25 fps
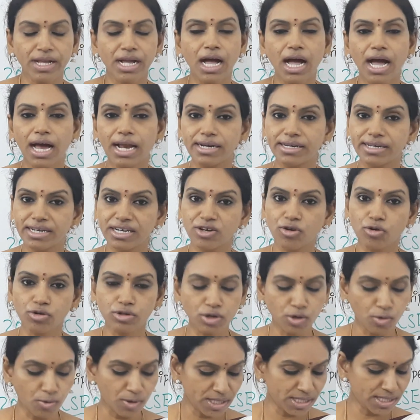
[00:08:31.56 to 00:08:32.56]
I'll read out
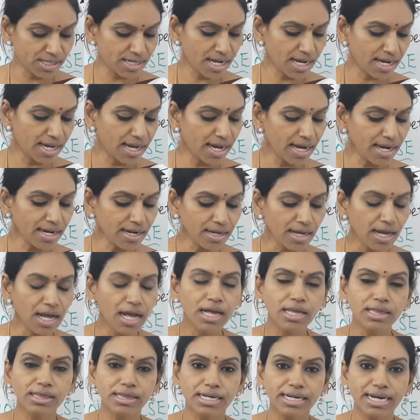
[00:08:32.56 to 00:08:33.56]
the question again.
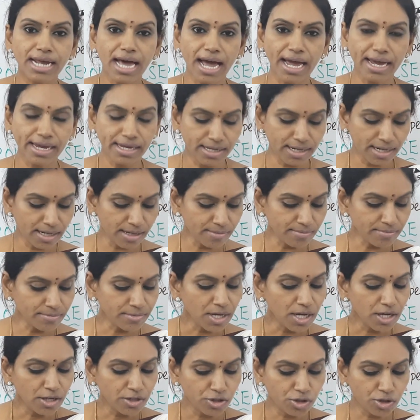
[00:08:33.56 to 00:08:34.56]
The diagram
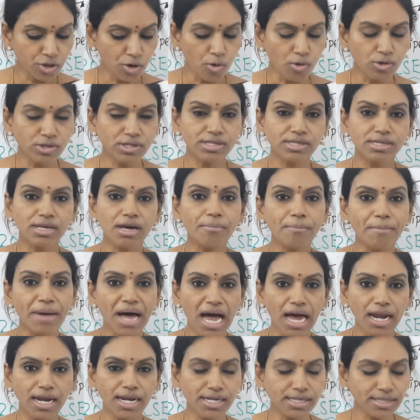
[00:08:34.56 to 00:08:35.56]
shows the
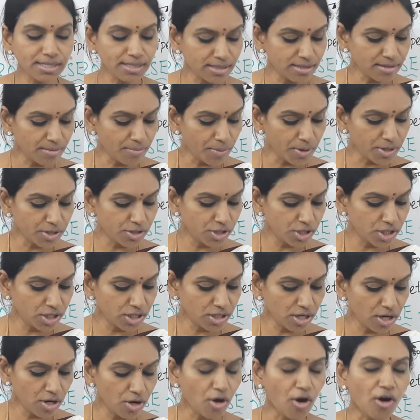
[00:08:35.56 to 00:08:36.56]
balanced
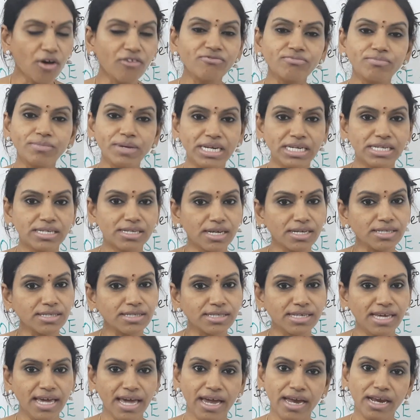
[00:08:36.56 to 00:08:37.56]
position of meter
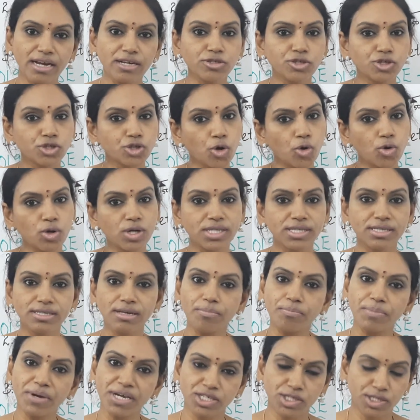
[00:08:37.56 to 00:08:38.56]
scale shown in the
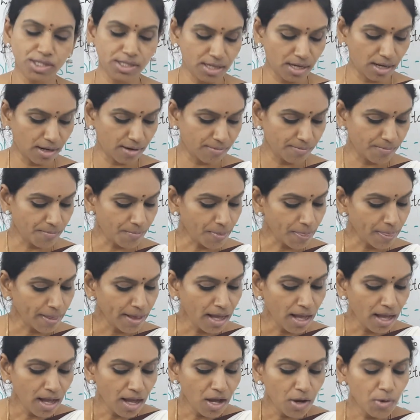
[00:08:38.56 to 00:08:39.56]
picture.
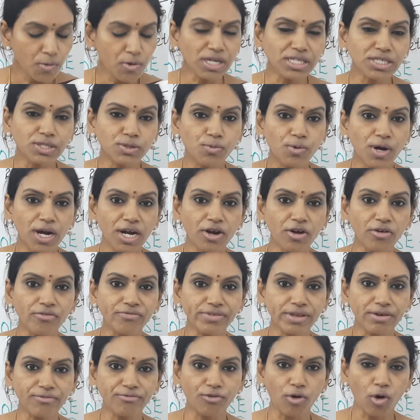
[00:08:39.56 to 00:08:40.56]
Which one of
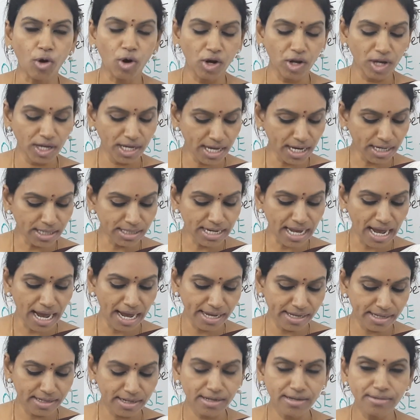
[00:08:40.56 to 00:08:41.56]
the following
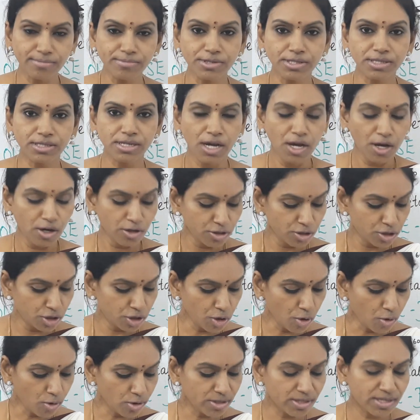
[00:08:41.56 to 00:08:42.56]
diagrams
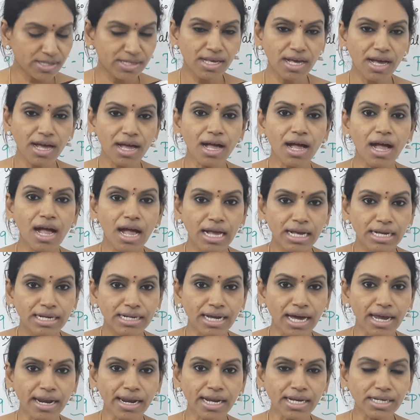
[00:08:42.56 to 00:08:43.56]
shows the
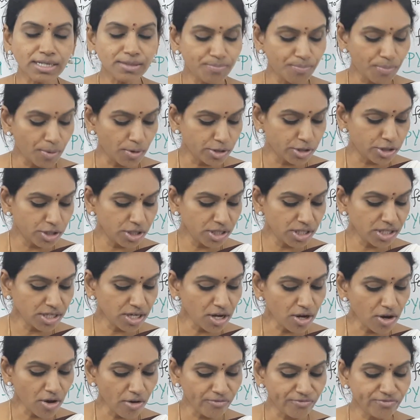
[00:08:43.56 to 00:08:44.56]
correct
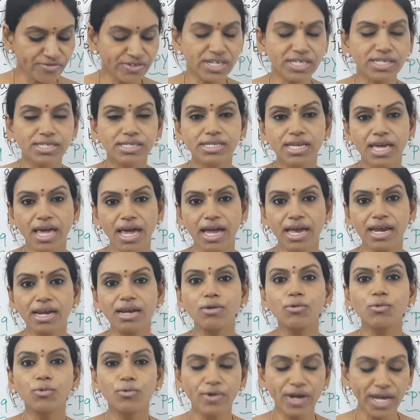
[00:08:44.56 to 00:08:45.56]
position of the
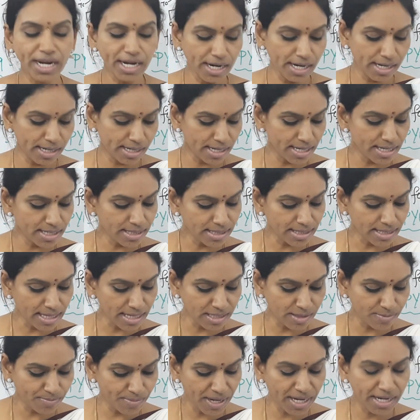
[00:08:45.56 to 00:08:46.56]
scale when it is
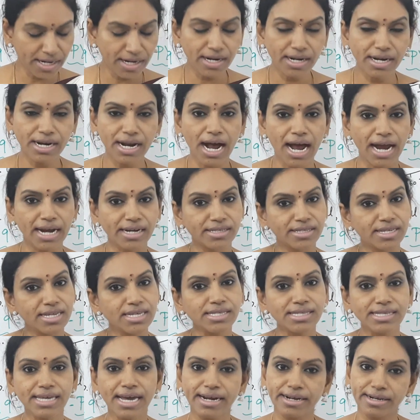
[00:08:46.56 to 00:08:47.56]
suspended at the
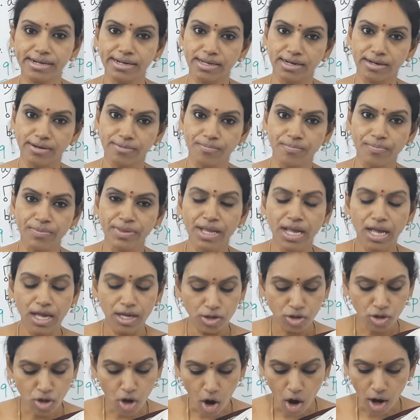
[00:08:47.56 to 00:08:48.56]
center?
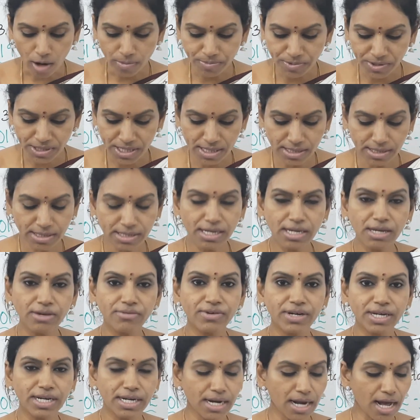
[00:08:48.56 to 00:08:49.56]
The options
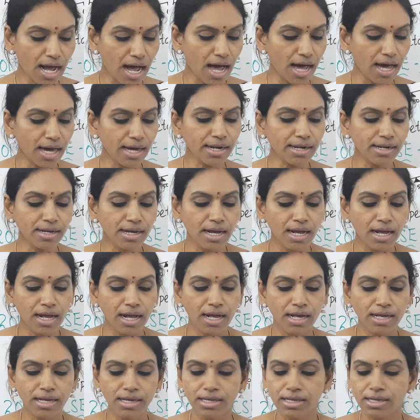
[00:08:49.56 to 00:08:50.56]
given are,
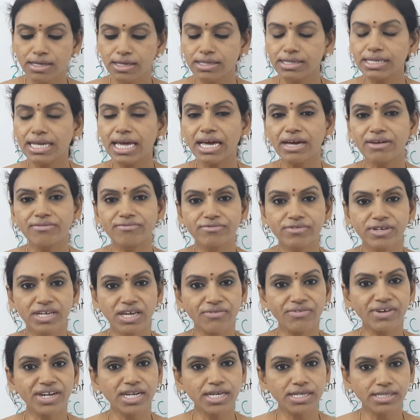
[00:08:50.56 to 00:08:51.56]
they have
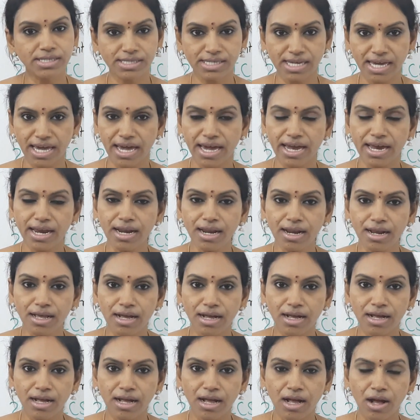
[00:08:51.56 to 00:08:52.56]
given a scale
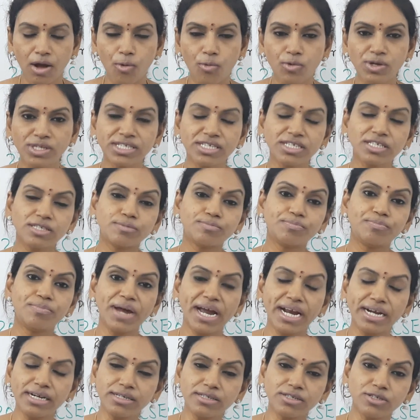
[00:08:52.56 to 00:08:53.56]
which is
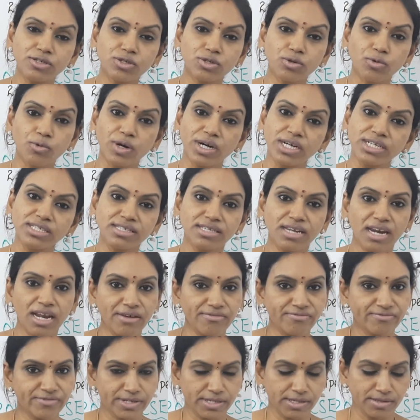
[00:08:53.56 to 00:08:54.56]
bent towards
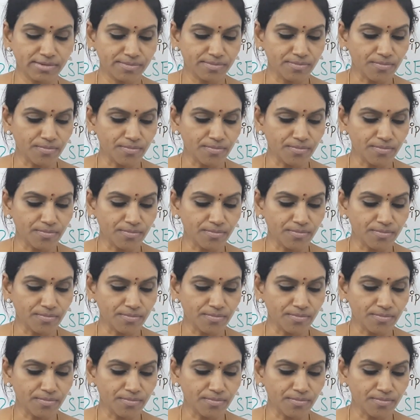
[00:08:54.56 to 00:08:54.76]
left.